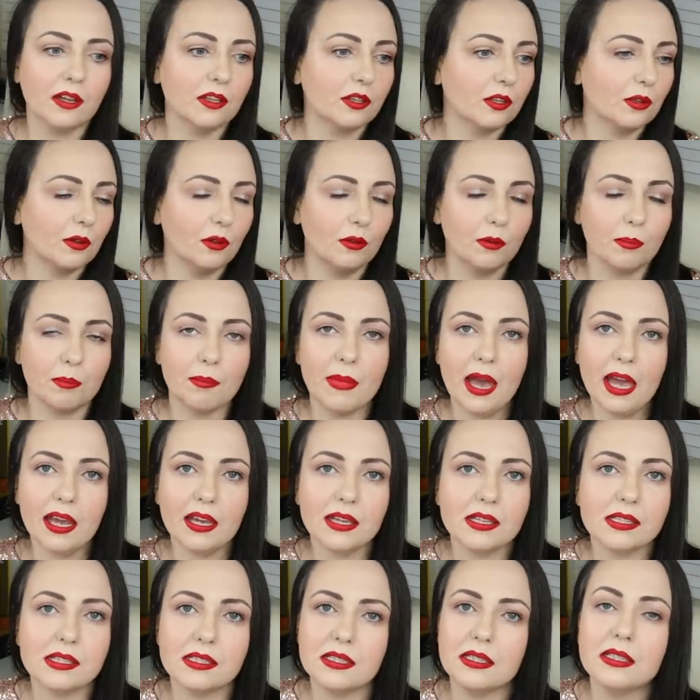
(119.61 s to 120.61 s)
in all
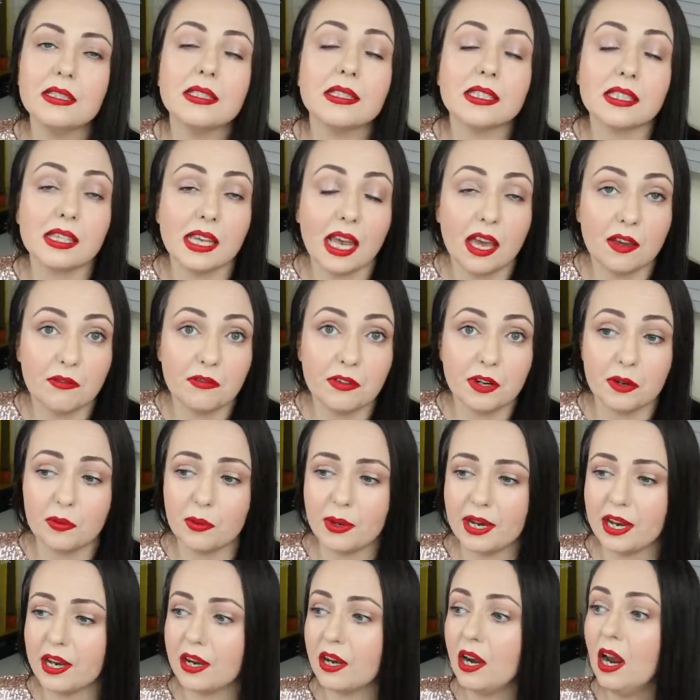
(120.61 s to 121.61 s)
magazines,
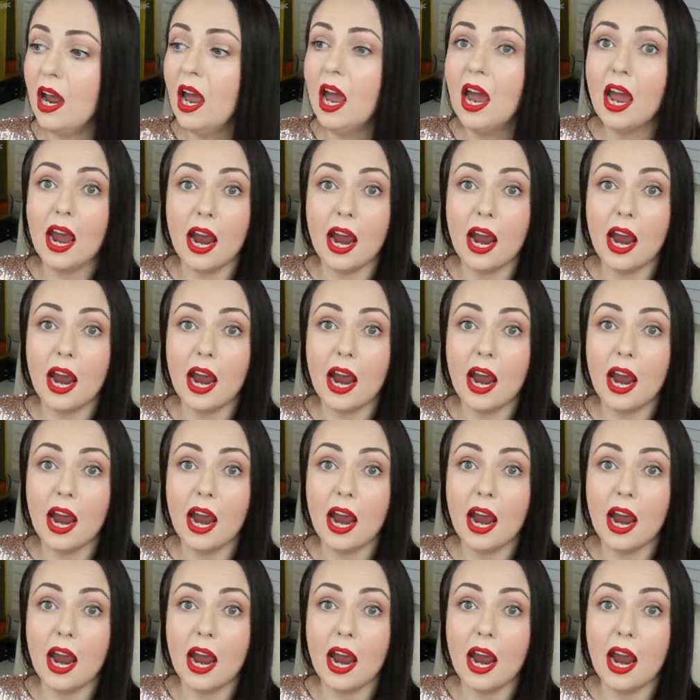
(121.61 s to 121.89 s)
everywhere.